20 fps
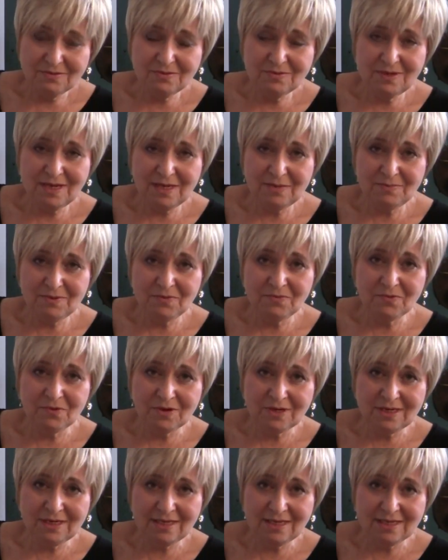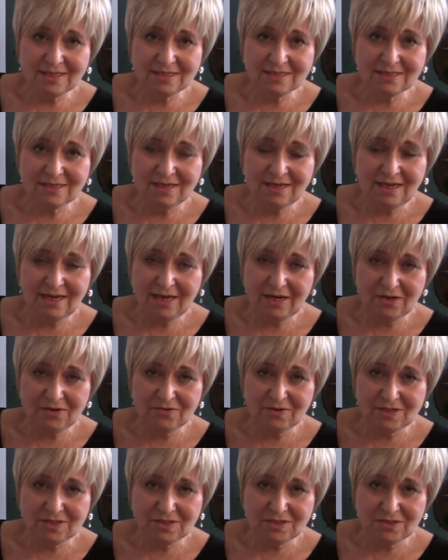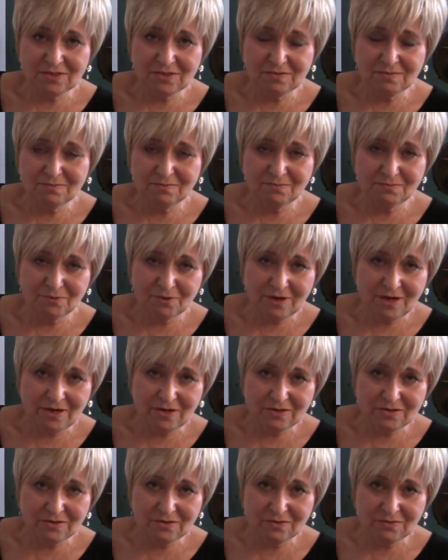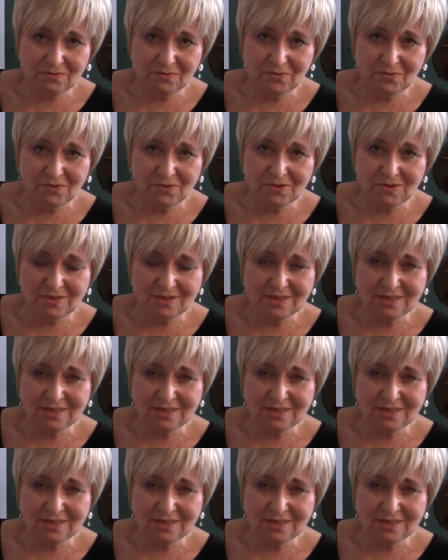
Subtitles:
who had been working as a hairdresser prior to the war,